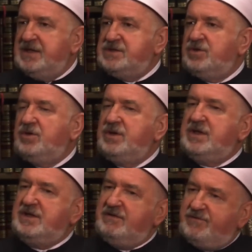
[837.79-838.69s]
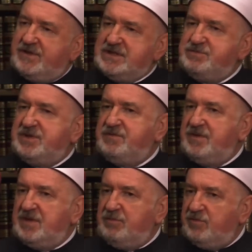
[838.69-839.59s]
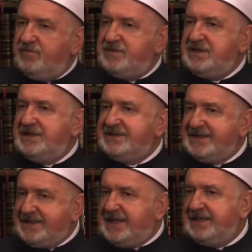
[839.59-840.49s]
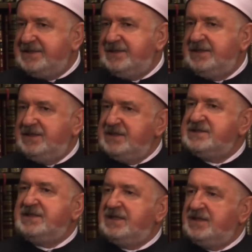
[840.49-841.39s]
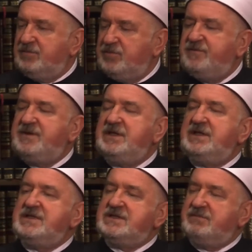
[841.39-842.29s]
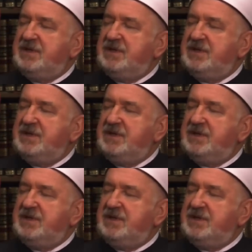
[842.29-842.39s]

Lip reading: So the difference between the Mufti and the Qadi is that the Mufti is the